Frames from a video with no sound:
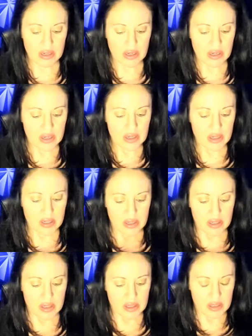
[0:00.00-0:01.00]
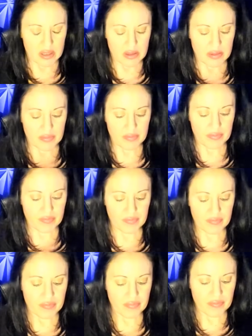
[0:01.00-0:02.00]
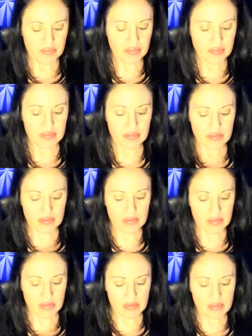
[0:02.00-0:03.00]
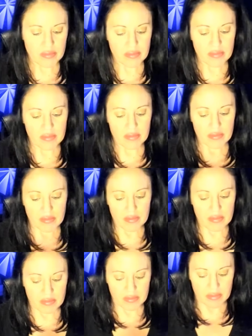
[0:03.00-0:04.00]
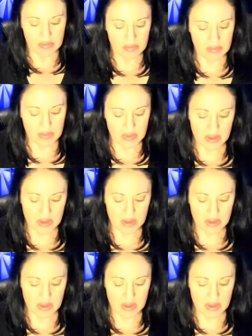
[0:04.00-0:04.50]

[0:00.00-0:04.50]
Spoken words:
No one is speaking in this clip.